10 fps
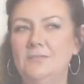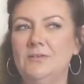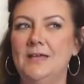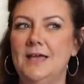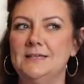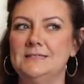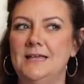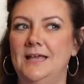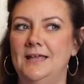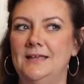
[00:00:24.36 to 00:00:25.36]
of it as
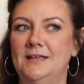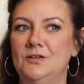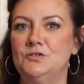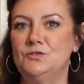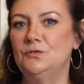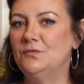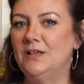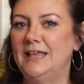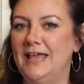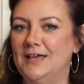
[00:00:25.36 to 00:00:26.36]
a
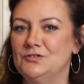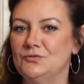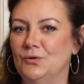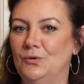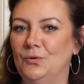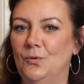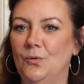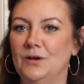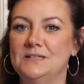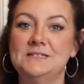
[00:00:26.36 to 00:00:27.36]
soufflé casserole
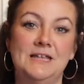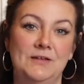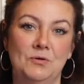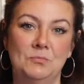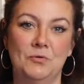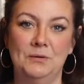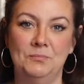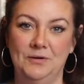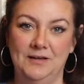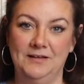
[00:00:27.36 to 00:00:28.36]
or a savory bread
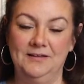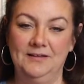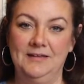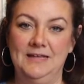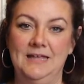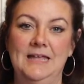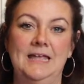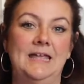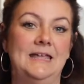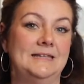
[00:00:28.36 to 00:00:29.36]
pudding.
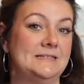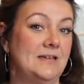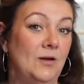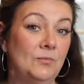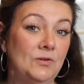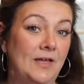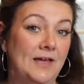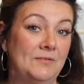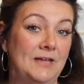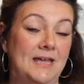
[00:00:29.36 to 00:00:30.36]
It's not real
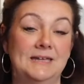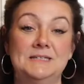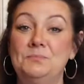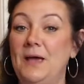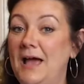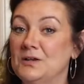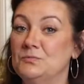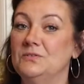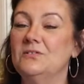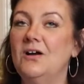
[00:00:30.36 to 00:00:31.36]
heavy and it's packed
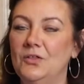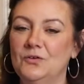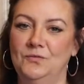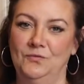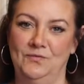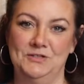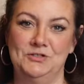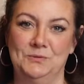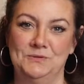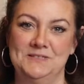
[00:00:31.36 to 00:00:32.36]
with colorful
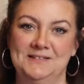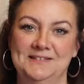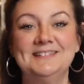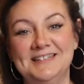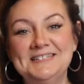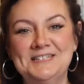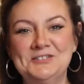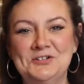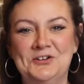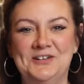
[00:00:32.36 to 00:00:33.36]
vegetables. Let's get
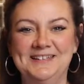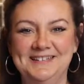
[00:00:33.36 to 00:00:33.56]
started.